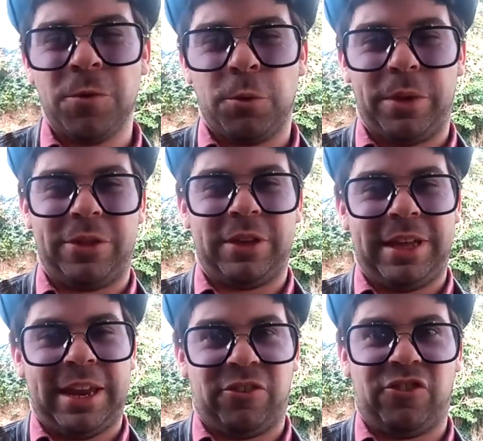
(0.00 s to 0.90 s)
was suddenly
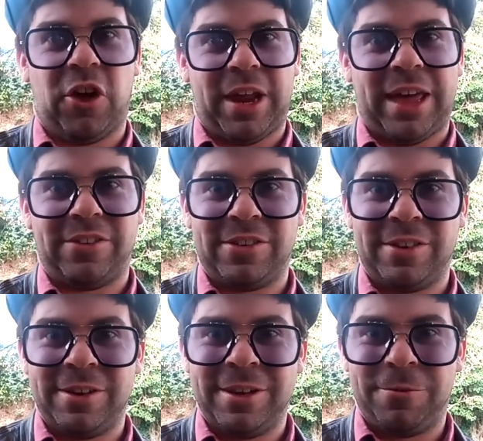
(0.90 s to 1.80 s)
getting shot at
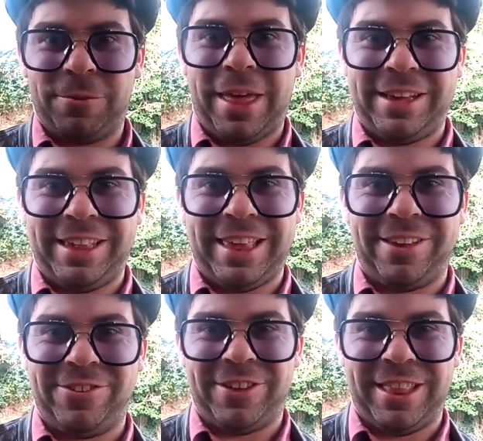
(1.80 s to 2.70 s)
with
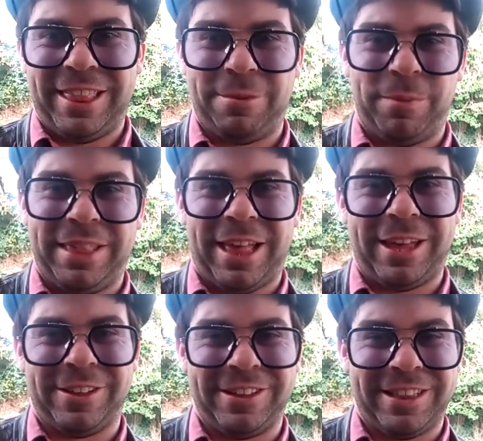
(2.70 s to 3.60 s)
accusations and
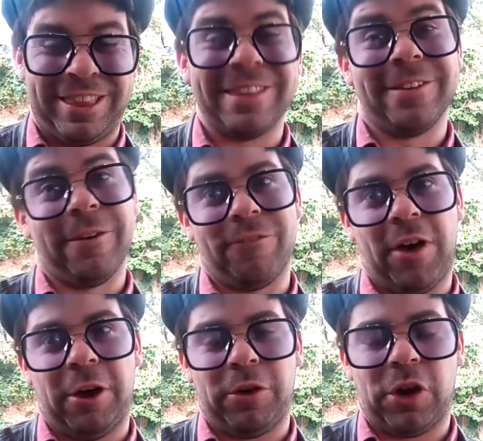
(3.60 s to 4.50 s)
missiles,
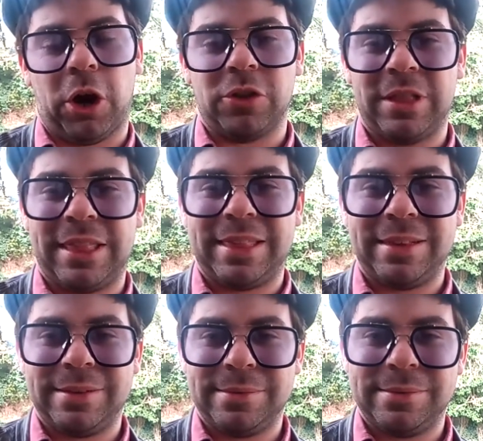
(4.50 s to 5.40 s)
fiery darts,
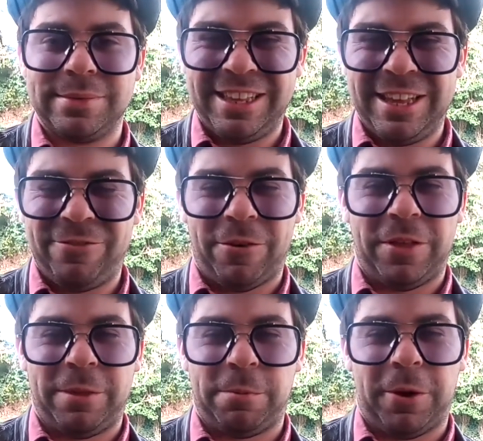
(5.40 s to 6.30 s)
from
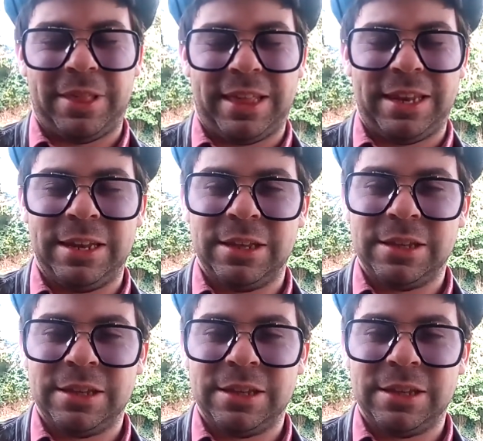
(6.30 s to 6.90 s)
this person.